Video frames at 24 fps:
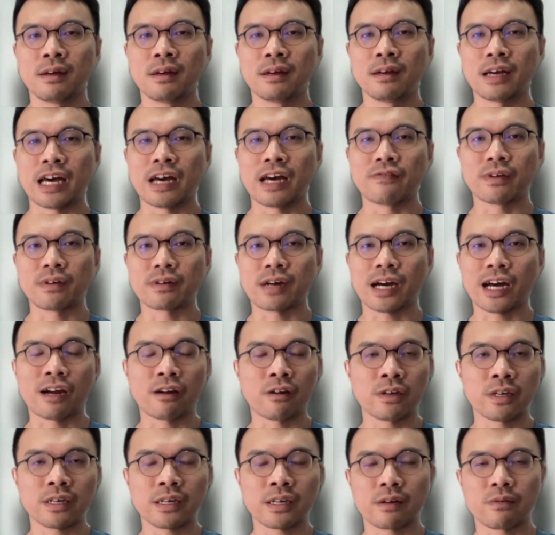
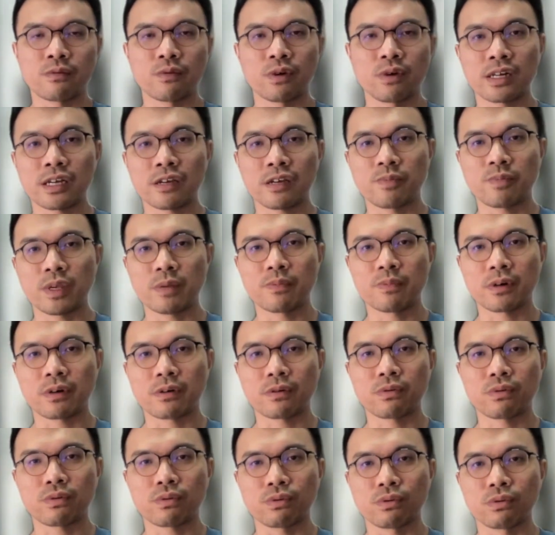hiring and working with
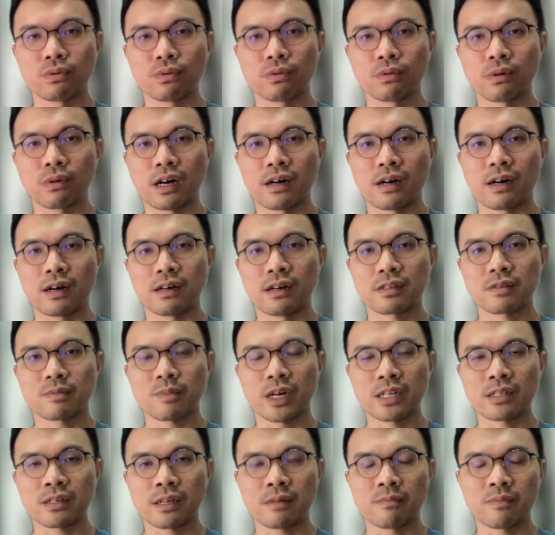people who are
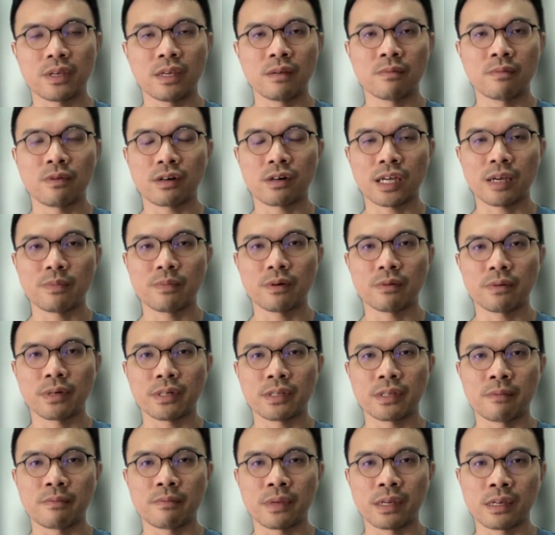smarter and being more capable
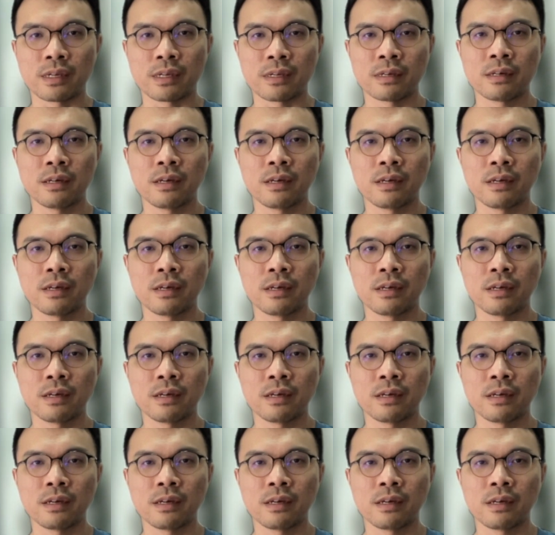than me,